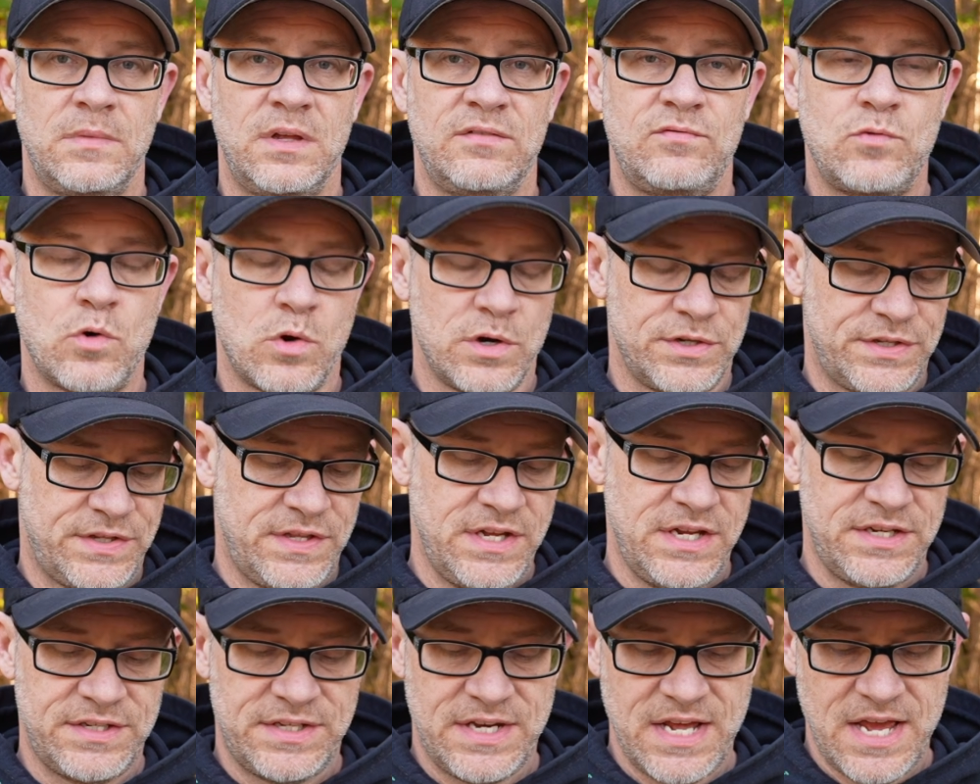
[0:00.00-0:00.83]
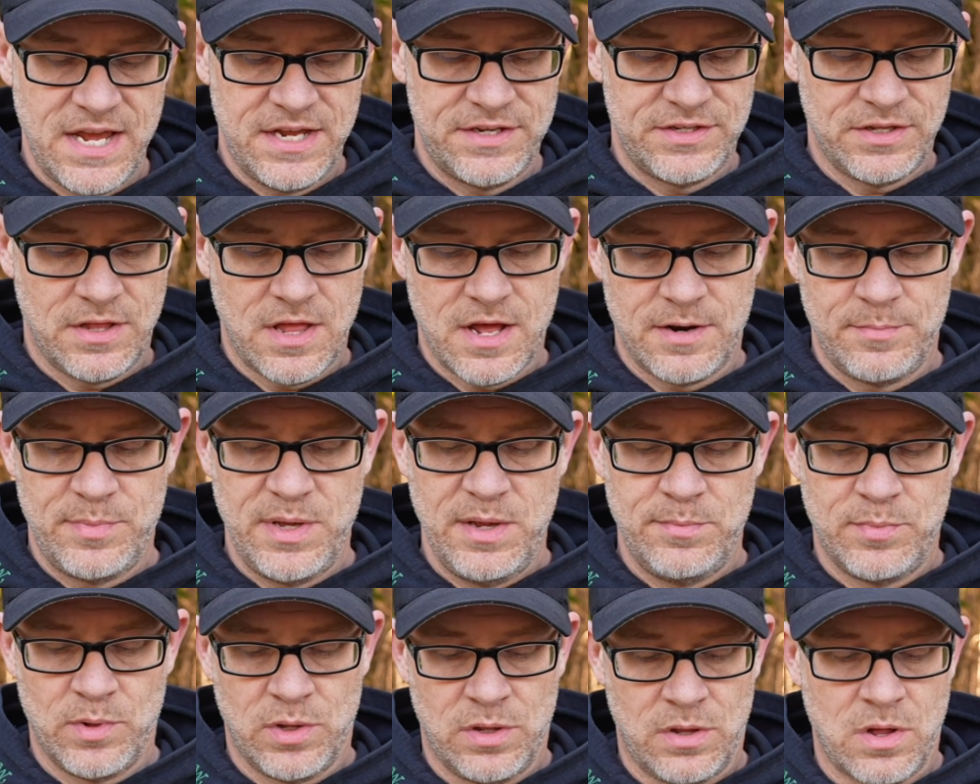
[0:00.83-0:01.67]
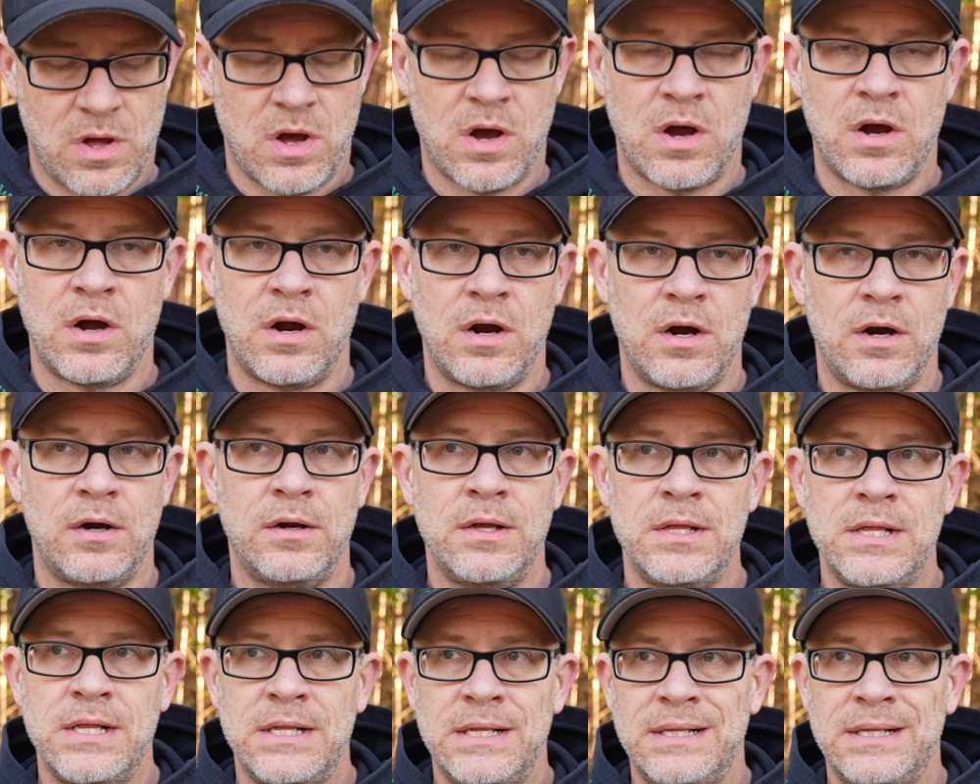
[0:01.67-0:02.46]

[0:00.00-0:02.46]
Of course, these days, a lot of people are,